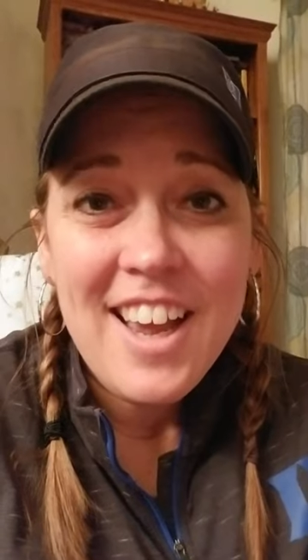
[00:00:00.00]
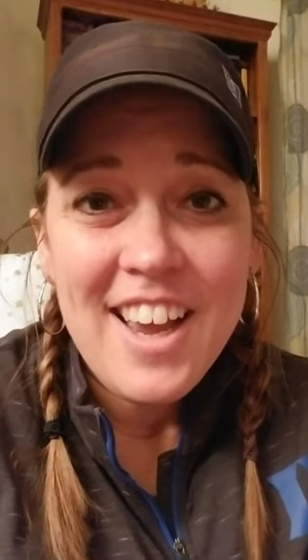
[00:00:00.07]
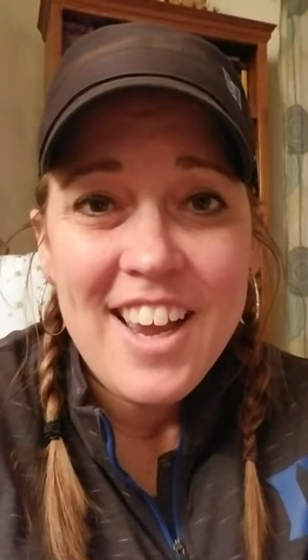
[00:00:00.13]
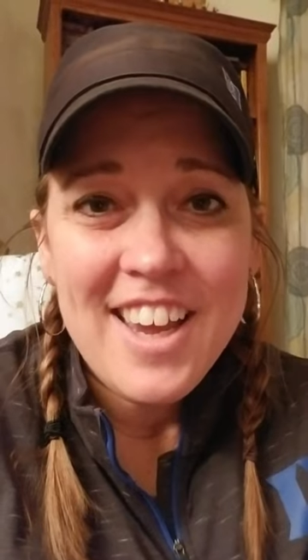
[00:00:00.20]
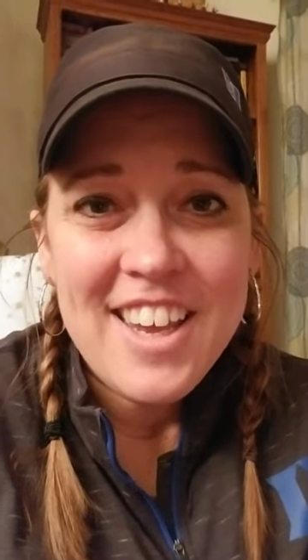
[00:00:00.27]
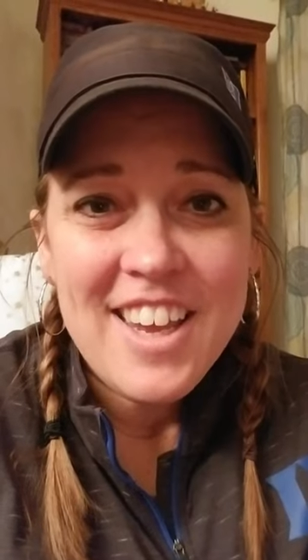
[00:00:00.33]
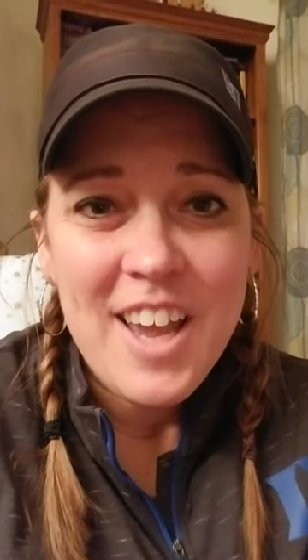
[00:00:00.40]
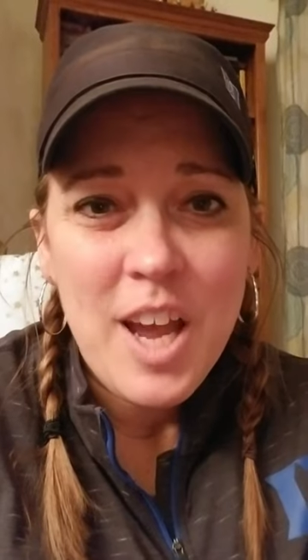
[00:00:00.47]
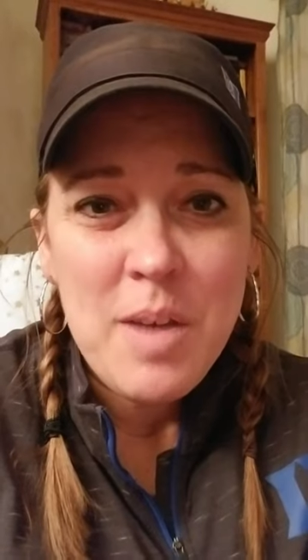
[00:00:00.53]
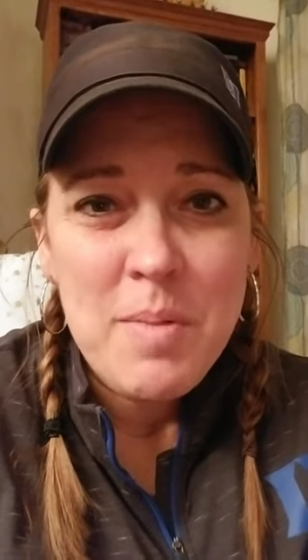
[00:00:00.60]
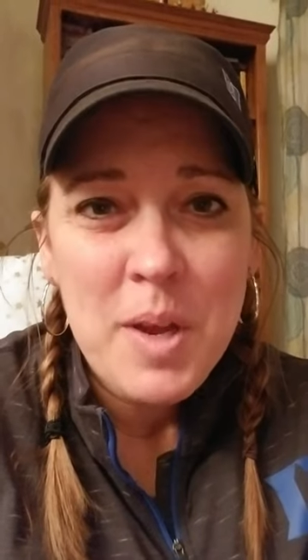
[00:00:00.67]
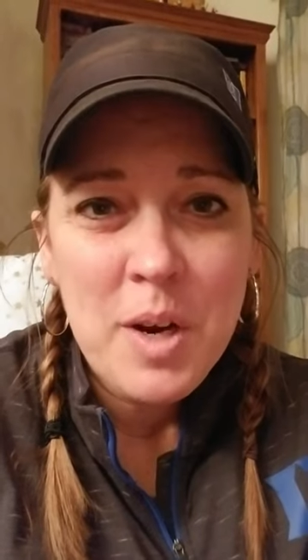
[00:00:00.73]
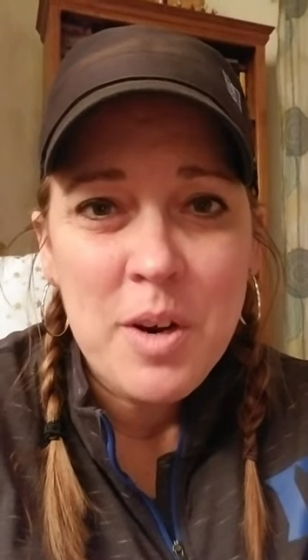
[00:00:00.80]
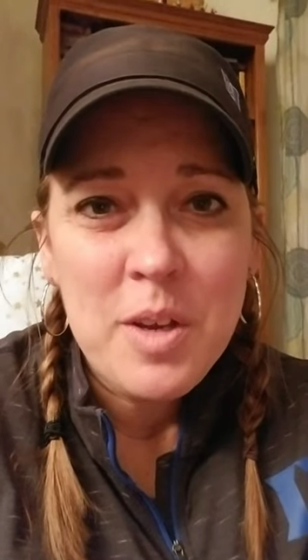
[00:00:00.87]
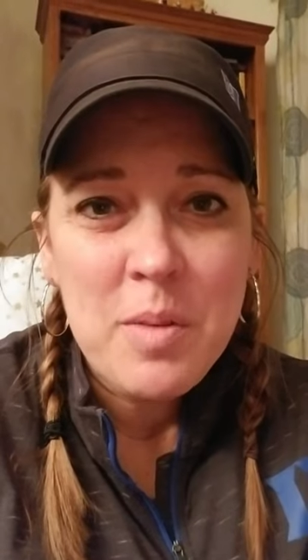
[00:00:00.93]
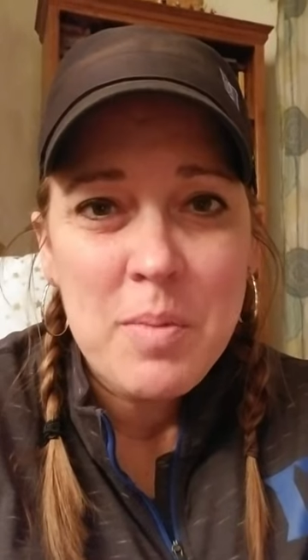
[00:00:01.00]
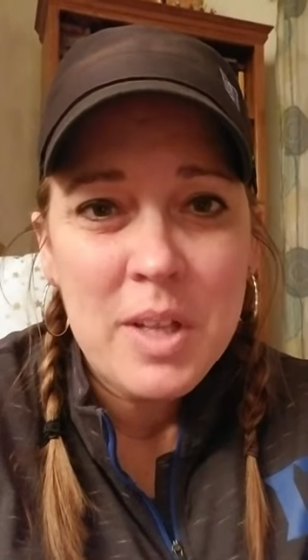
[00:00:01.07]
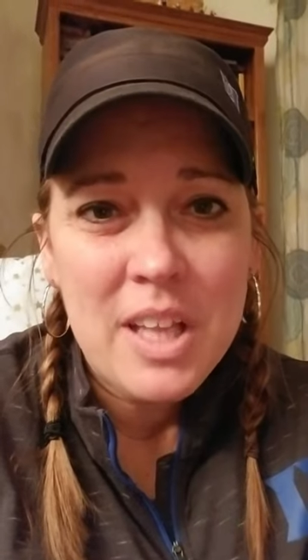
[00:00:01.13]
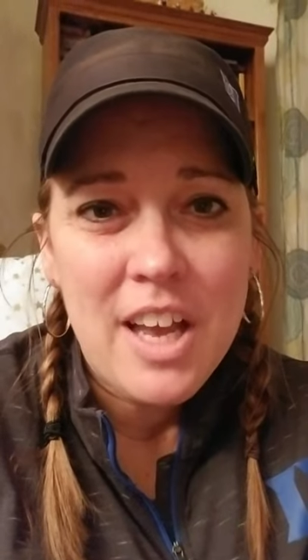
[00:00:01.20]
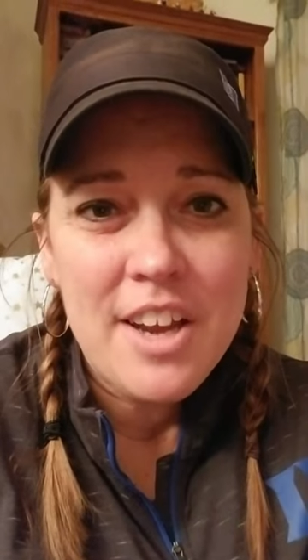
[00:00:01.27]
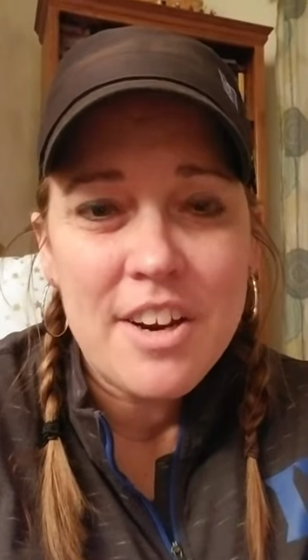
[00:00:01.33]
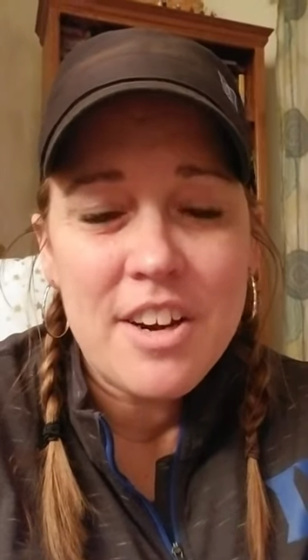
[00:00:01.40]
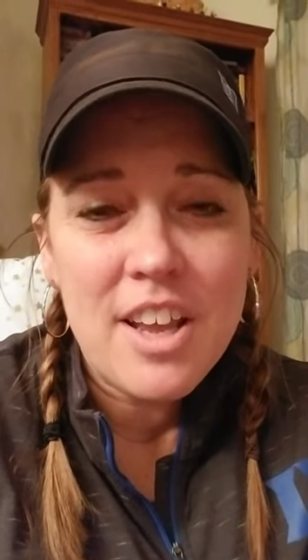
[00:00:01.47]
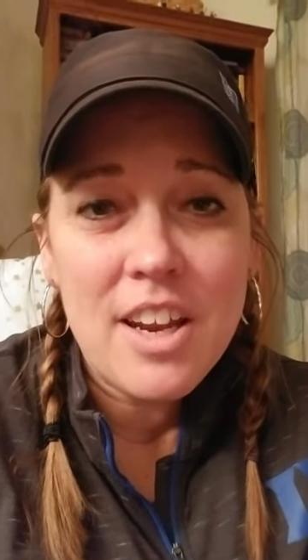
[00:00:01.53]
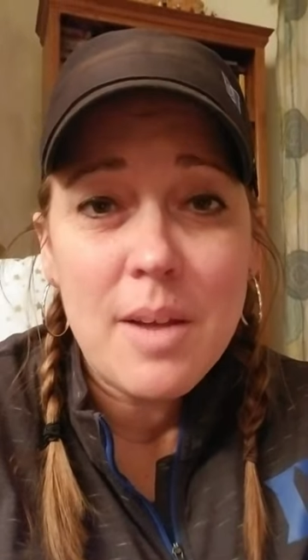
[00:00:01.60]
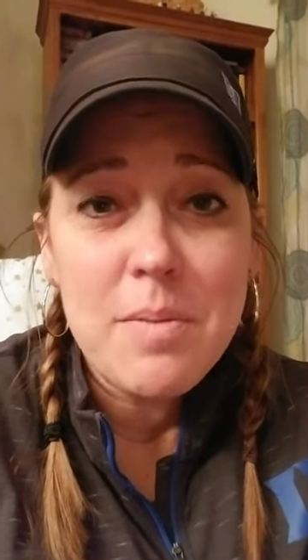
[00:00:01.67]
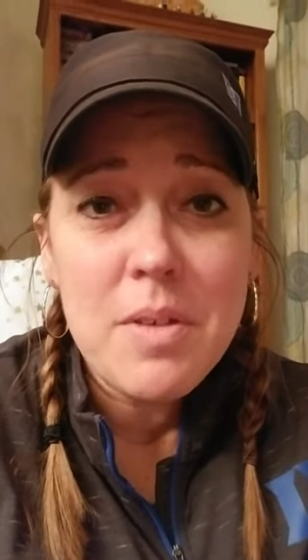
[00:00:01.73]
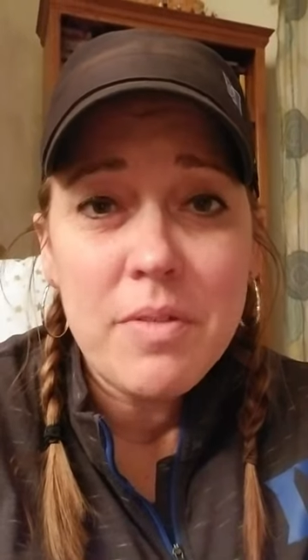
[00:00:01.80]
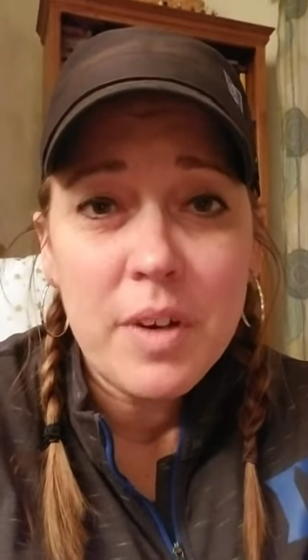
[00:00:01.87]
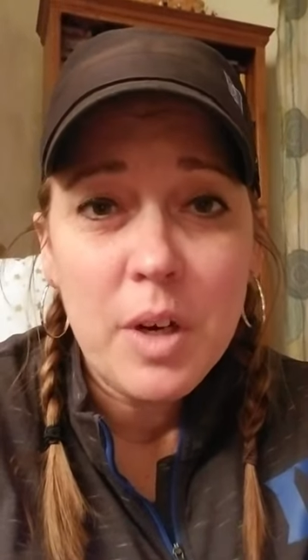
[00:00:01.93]
Hi, I'm Erica Milliron, and
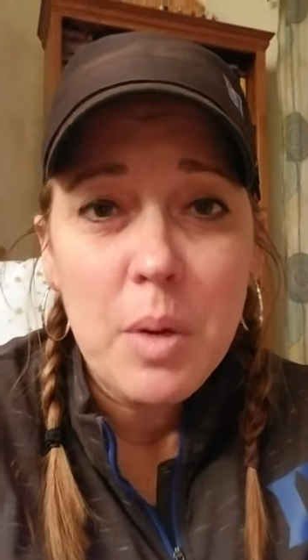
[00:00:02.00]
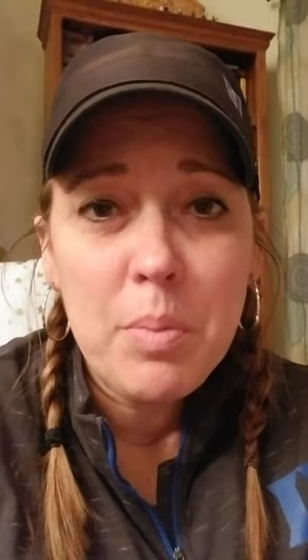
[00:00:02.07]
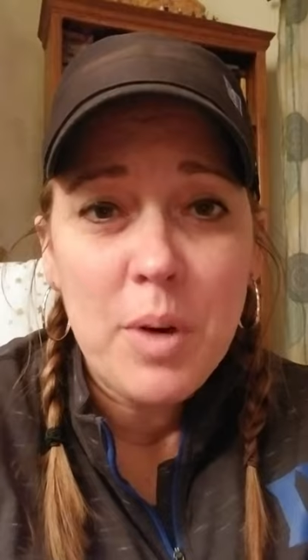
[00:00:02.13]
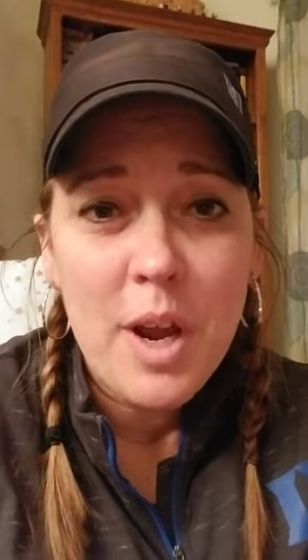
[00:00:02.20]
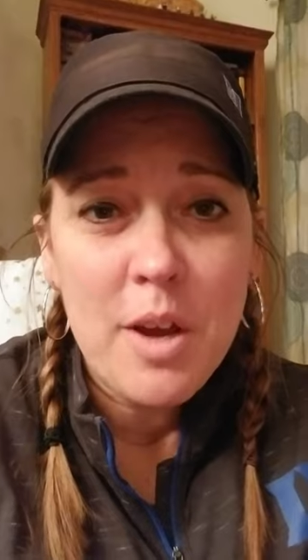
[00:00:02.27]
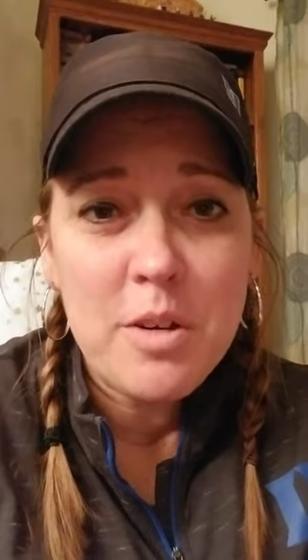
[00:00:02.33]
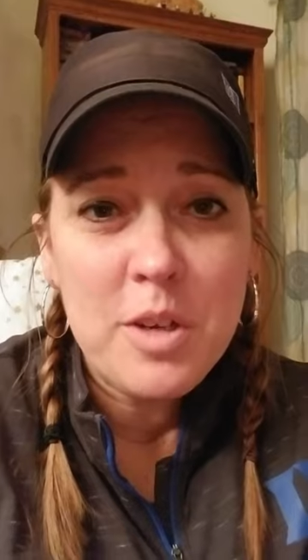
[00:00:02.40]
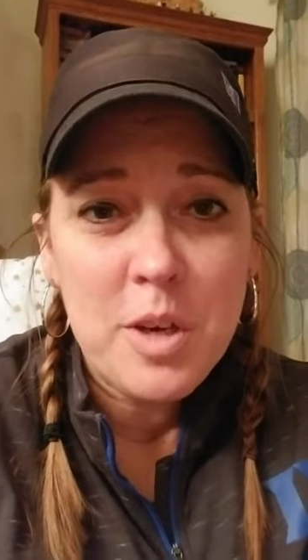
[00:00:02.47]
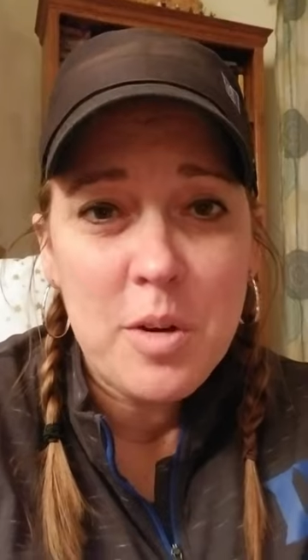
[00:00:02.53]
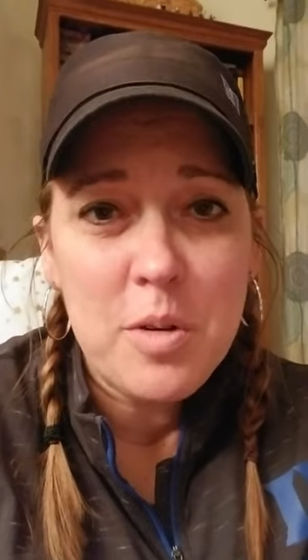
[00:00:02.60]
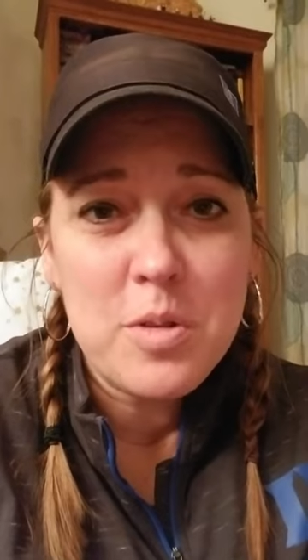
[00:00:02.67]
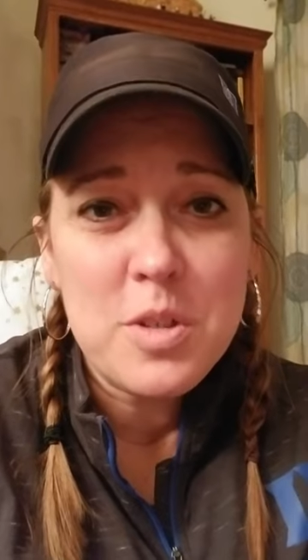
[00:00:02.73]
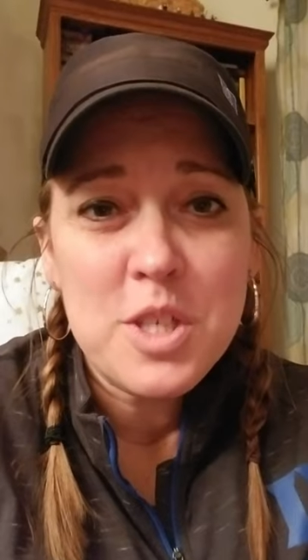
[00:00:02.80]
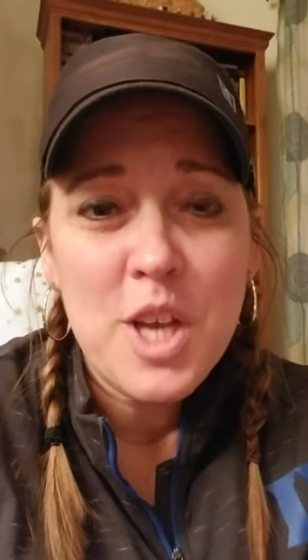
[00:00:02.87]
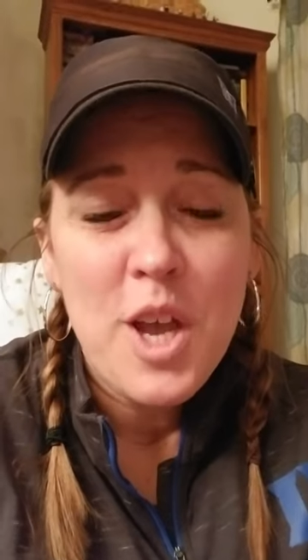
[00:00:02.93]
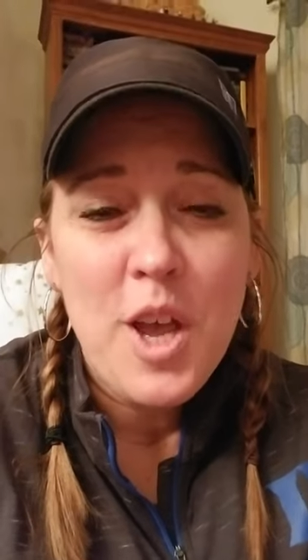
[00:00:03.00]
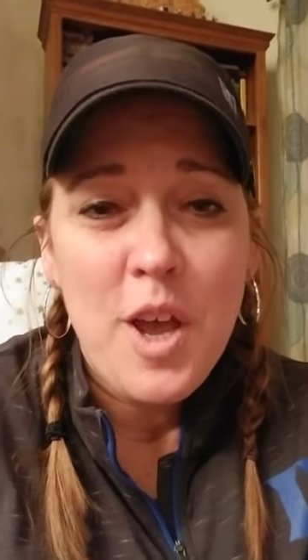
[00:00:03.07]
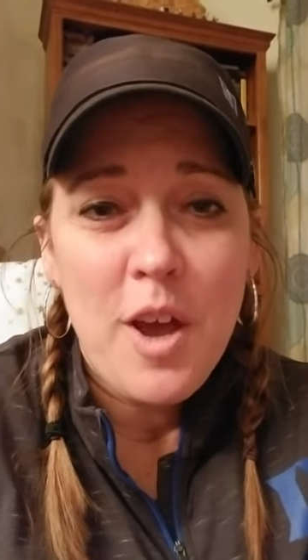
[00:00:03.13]
I'm the very proud coach